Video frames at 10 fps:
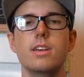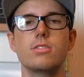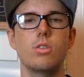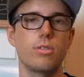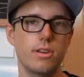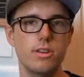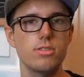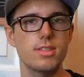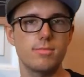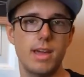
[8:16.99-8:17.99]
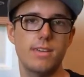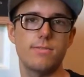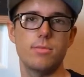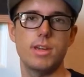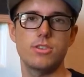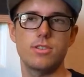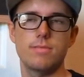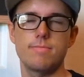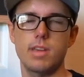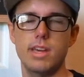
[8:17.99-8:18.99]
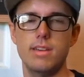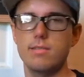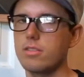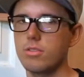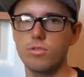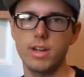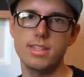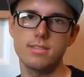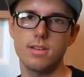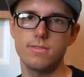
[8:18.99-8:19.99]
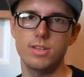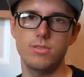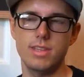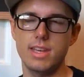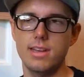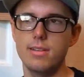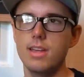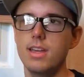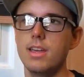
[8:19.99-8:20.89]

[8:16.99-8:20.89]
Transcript: So it reduces my inflammation, okay? Great stuff for doing that.